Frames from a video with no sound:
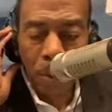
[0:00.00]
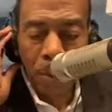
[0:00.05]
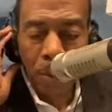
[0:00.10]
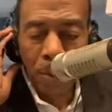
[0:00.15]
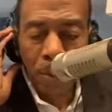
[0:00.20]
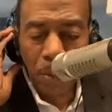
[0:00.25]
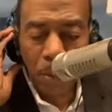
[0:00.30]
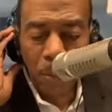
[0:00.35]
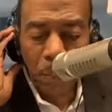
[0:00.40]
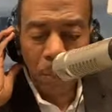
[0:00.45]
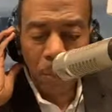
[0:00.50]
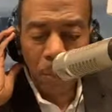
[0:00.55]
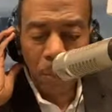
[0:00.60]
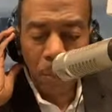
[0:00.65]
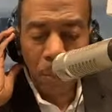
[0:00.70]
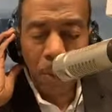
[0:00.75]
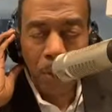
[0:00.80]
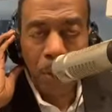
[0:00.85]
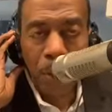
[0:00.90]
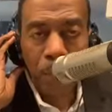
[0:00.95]
businesses in our
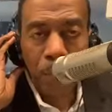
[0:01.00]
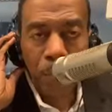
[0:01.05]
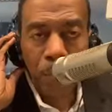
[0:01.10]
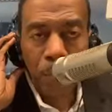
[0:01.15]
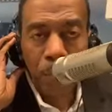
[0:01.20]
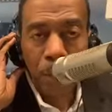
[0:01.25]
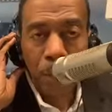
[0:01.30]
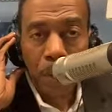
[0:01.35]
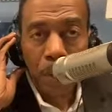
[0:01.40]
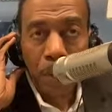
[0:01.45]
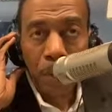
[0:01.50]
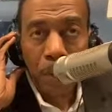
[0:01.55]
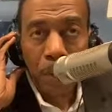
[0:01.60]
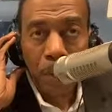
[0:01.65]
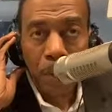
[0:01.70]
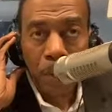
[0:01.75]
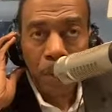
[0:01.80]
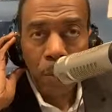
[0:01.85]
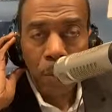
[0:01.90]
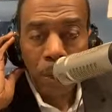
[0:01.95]
community
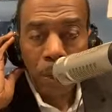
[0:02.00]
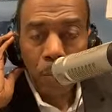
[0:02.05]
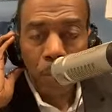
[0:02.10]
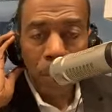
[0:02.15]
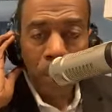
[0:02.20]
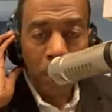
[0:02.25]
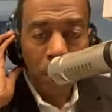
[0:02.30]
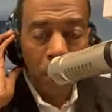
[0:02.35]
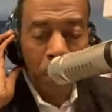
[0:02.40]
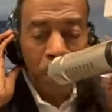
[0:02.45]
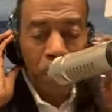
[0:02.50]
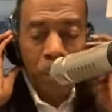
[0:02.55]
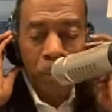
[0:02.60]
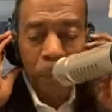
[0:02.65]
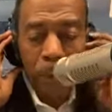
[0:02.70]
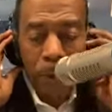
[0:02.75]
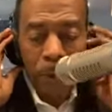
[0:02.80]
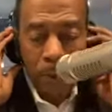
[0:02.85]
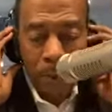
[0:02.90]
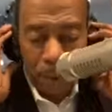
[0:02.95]
so that we can put our people to
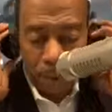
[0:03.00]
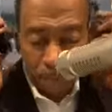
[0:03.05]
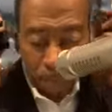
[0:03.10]
work.